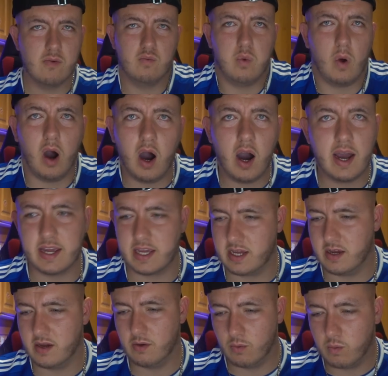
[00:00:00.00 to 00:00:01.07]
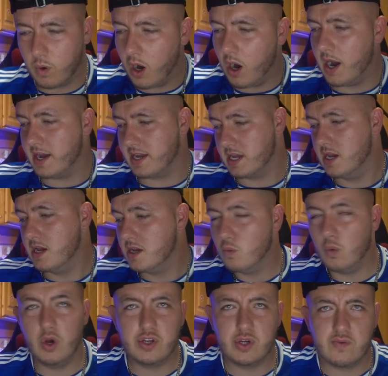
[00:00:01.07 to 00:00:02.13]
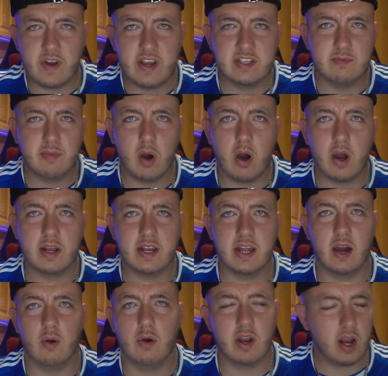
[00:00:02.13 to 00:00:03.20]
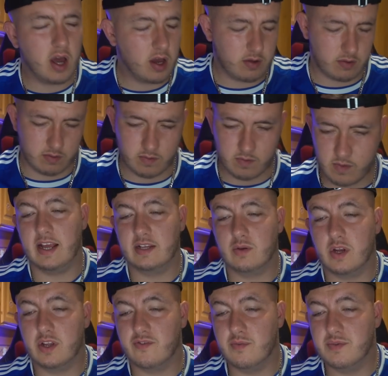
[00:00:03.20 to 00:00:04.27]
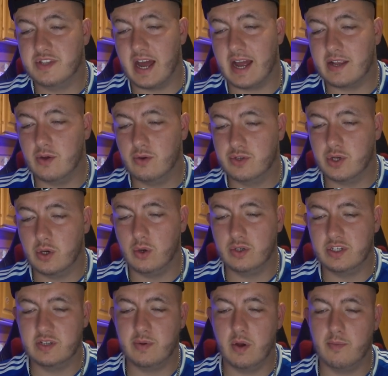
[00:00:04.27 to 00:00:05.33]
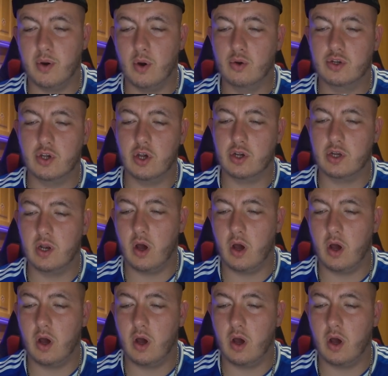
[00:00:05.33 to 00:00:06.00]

Why? Why? What is your reason behind it? I want to know. Next one is from Daniel Dawes. He's put, Paul Cook,